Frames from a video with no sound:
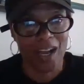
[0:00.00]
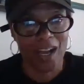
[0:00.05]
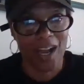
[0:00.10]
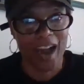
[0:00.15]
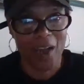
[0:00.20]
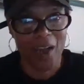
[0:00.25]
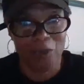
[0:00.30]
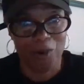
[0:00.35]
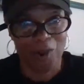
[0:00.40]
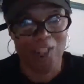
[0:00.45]

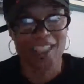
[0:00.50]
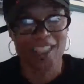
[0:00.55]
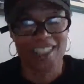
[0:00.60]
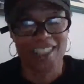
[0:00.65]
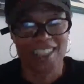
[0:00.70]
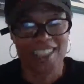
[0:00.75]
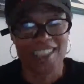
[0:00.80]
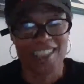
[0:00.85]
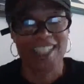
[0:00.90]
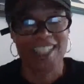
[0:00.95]
I wanted
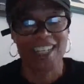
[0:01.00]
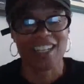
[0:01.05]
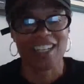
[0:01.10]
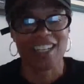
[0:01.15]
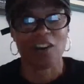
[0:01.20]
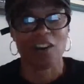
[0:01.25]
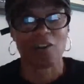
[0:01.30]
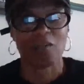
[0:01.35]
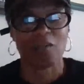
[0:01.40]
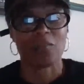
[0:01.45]
to say
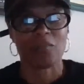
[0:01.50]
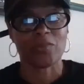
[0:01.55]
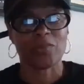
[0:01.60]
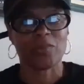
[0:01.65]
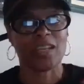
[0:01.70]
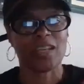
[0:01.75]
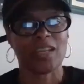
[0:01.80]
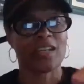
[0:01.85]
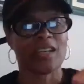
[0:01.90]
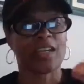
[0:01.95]
no.
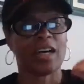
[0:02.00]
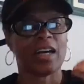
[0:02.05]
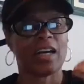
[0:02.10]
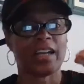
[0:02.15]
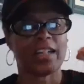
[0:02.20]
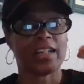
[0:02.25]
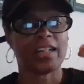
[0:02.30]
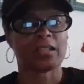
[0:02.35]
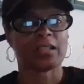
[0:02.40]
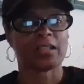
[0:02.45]
God
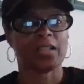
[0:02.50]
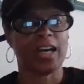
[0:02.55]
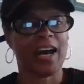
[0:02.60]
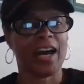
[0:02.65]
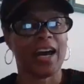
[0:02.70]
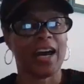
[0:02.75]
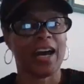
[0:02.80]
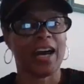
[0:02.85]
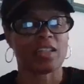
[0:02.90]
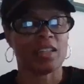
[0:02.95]
has
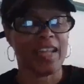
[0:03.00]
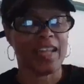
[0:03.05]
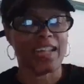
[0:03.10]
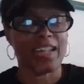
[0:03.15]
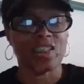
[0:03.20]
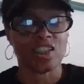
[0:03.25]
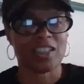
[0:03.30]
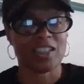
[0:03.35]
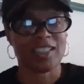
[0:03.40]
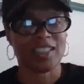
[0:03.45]
not
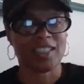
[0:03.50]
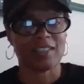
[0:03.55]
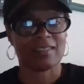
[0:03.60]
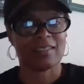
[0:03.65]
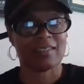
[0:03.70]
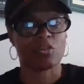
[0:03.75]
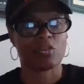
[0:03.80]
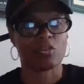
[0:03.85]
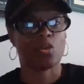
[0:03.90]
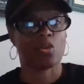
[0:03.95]
just
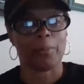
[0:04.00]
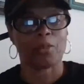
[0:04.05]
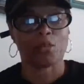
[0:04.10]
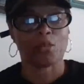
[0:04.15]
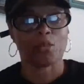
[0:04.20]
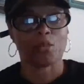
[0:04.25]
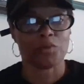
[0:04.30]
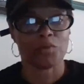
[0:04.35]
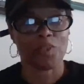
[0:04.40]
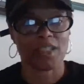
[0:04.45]
2
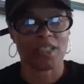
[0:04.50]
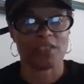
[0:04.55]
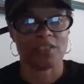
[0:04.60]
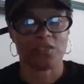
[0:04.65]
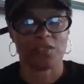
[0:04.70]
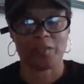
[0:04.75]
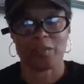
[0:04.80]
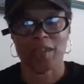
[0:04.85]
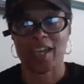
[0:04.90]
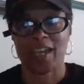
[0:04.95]
opportunities
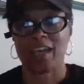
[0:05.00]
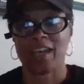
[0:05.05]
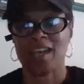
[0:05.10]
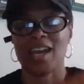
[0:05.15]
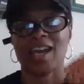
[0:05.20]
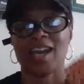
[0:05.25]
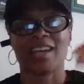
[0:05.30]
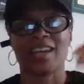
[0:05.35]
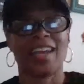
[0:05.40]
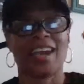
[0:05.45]
from that.
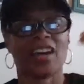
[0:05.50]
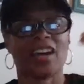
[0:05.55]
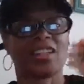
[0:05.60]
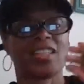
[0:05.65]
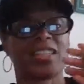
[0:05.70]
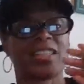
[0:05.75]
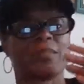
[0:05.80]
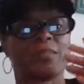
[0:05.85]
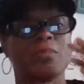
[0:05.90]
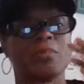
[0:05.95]
Now
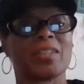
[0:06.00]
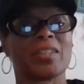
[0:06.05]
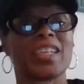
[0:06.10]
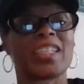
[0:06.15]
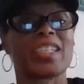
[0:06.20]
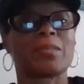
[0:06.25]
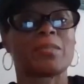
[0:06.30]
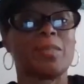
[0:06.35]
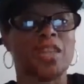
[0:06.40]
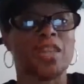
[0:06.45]
he's
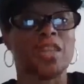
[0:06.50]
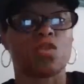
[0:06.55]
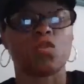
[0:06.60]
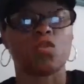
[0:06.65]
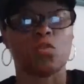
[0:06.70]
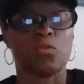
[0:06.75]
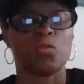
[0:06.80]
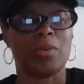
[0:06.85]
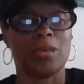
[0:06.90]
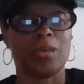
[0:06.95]
blessed me to
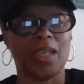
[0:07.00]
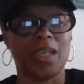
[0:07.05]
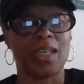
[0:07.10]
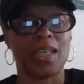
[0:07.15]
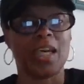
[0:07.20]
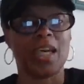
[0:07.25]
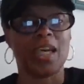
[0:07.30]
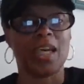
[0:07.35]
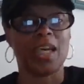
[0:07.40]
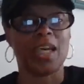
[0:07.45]
be
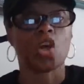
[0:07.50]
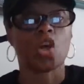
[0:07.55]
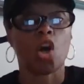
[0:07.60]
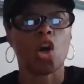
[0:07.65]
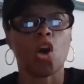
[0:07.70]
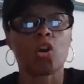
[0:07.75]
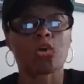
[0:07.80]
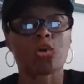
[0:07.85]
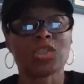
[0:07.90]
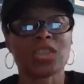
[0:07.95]

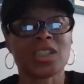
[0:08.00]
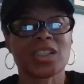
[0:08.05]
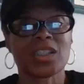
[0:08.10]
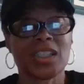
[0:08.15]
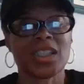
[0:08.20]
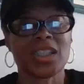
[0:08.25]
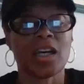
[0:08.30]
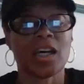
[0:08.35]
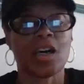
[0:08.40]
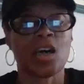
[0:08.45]

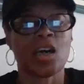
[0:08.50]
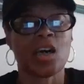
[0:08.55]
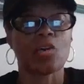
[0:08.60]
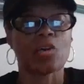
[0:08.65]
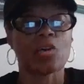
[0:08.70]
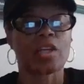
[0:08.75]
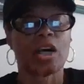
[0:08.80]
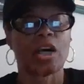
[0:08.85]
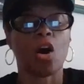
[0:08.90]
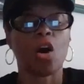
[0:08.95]
coaching
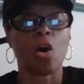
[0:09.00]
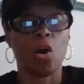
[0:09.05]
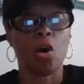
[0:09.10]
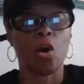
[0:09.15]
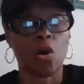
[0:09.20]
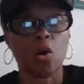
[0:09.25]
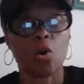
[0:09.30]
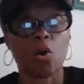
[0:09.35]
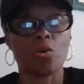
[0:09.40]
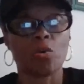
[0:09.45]
on a
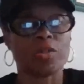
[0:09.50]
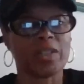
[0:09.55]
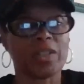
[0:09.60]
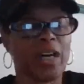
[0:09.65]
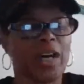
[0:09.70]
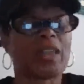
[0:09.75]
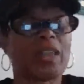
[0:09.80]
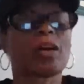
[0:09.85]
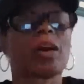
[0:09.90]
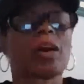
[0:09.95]
whole
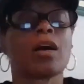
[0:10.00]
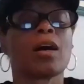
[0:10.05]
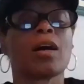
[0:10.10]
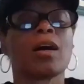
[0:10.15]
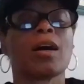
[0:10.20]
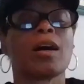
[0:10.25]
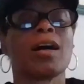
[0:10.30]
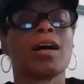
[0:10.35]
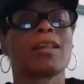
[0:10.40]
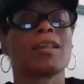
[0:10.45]
nother
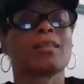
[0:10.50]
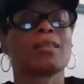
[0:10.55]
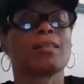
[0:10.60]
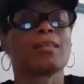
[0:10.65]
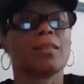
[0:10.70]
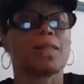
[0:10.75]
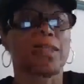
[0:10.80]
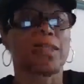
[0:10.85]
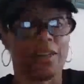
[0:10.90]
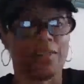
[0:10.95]

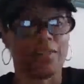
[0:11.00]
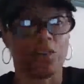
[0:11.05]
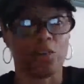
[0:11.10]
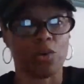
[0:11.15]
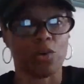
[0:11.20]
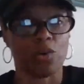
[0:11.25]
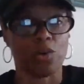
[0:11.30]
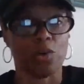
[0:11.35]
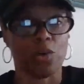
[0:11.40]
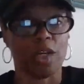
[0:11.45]

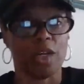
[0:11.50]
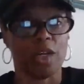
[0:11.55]
level,